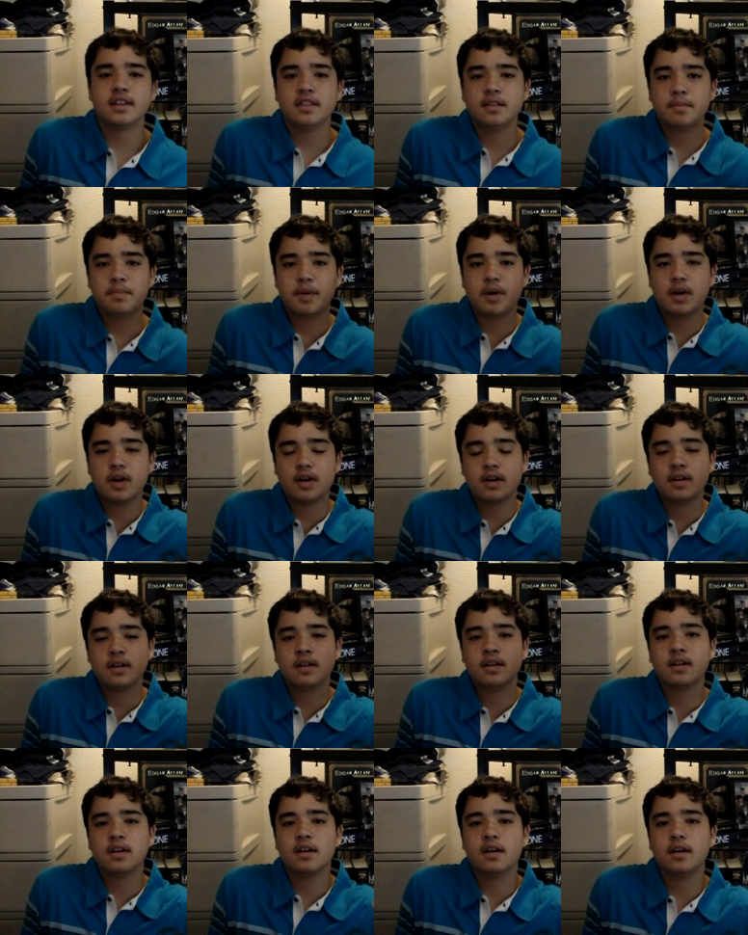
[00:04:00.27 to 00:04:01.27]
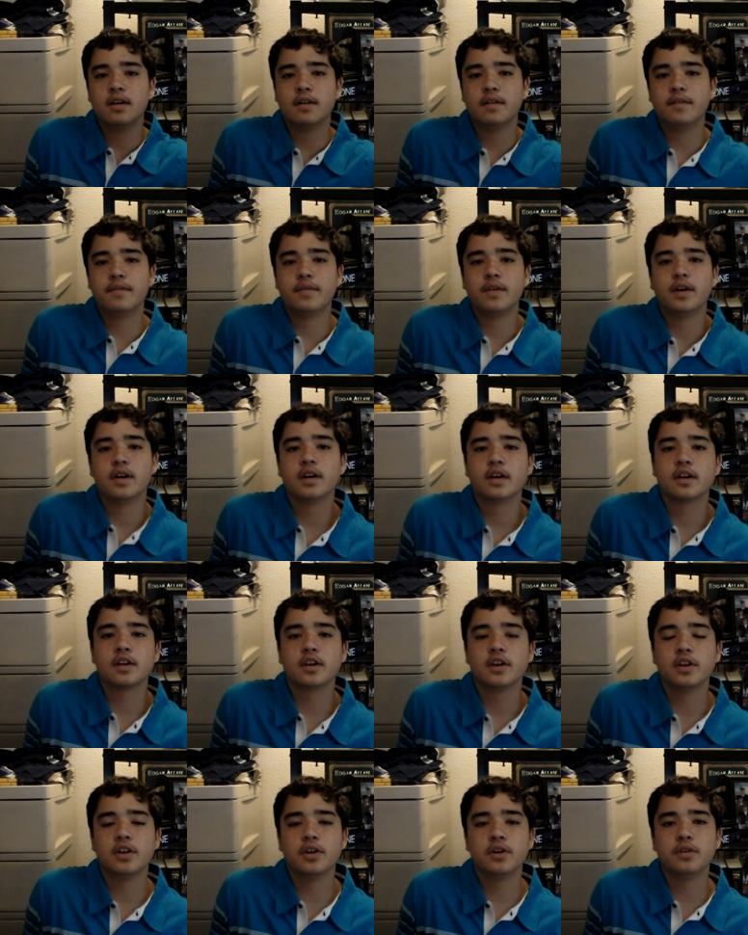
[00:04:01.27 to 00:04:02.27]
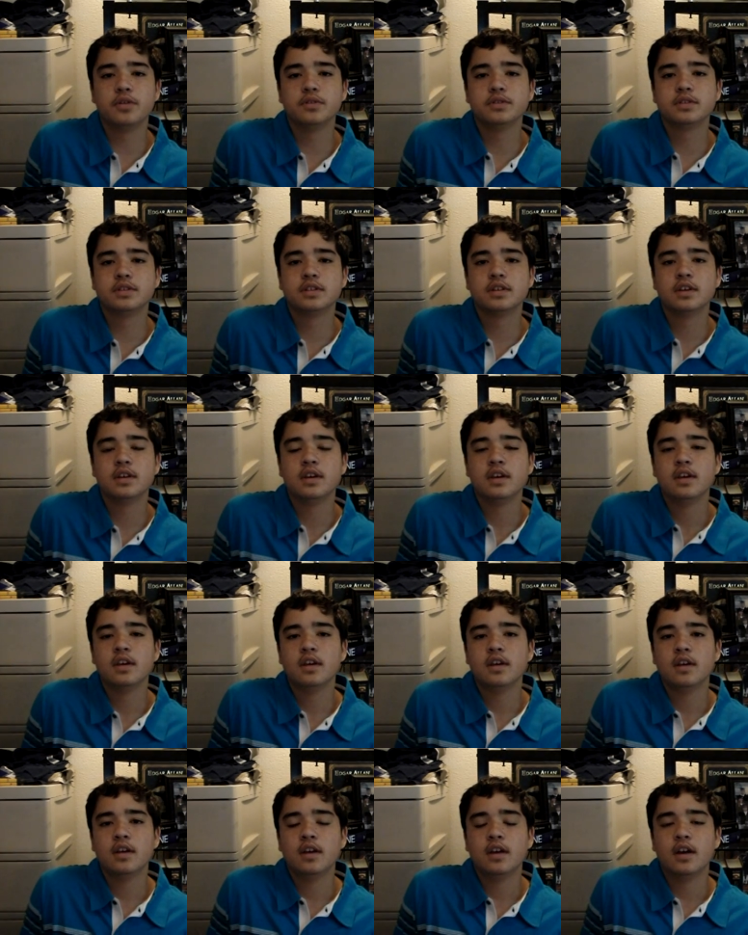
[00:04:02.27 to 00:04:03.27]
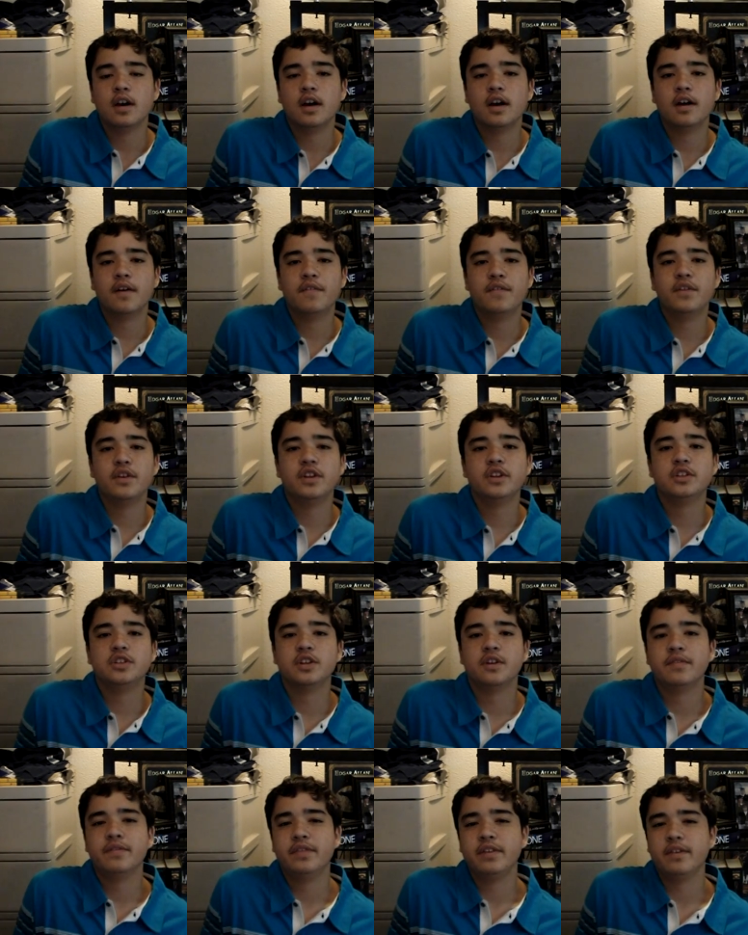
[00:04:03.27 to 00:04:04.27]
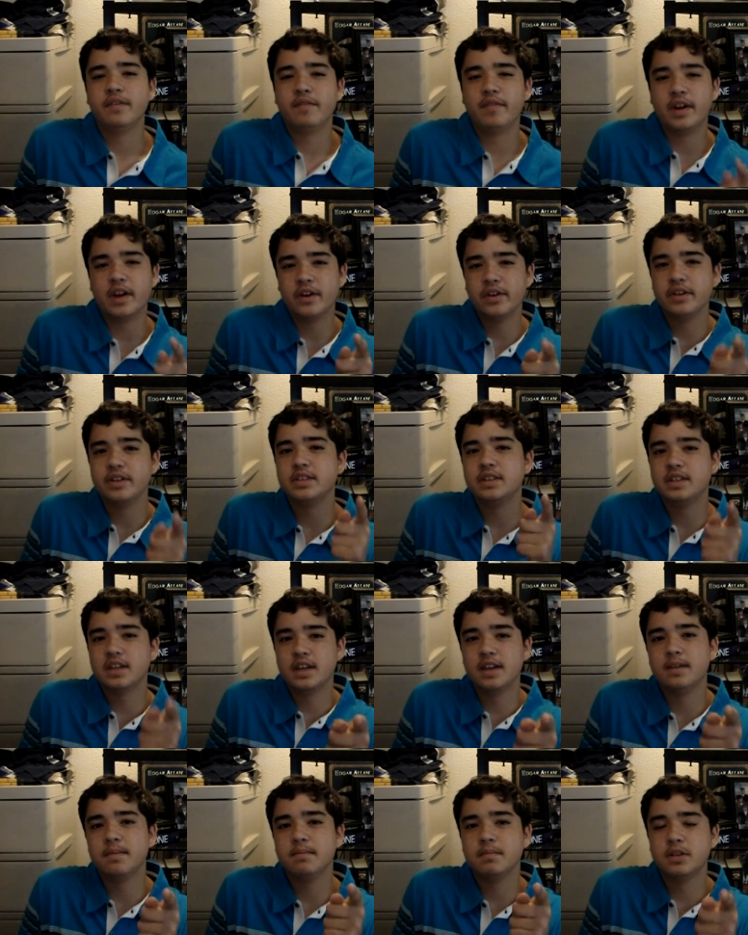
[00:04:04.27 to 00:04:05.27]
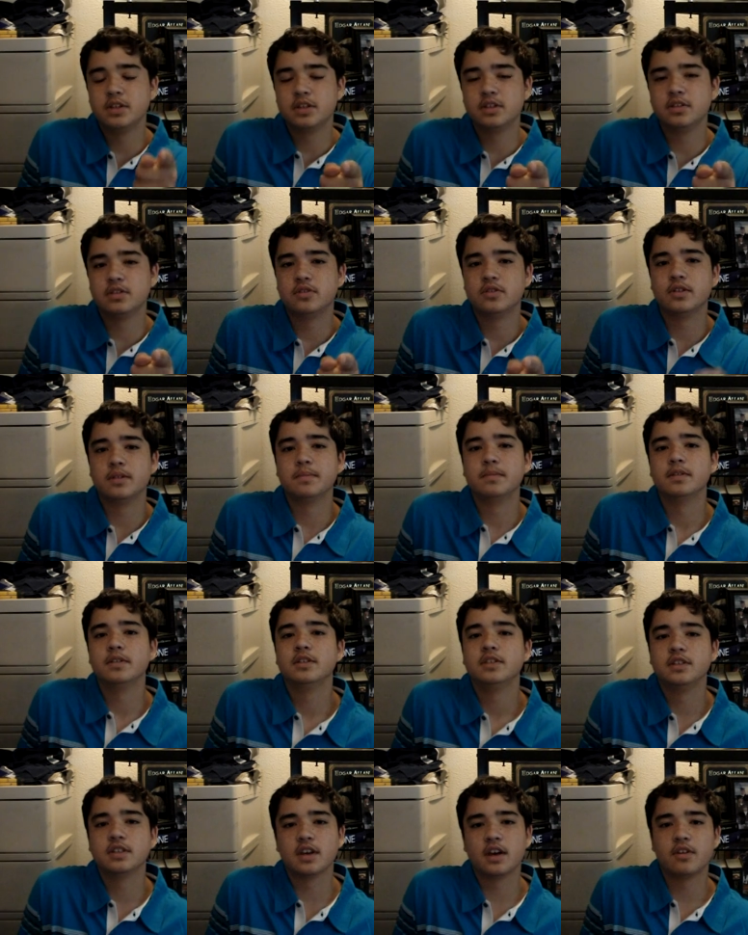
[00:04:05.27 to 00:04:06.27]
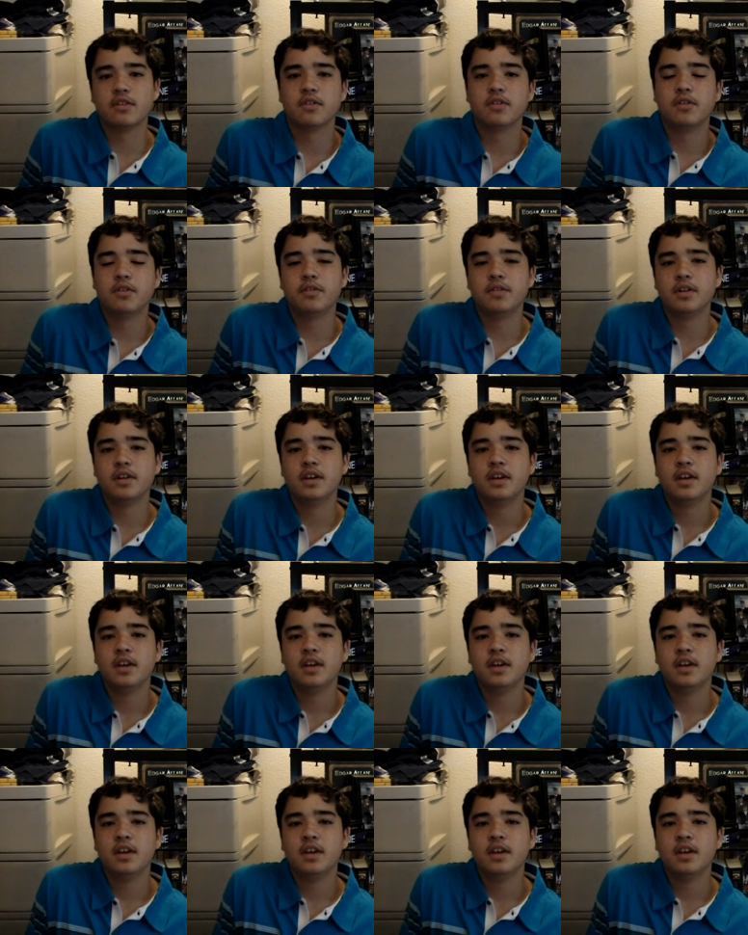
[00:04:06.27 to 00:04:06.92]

in the bar of Cadeau's footage of the very same missions trip. She's got her own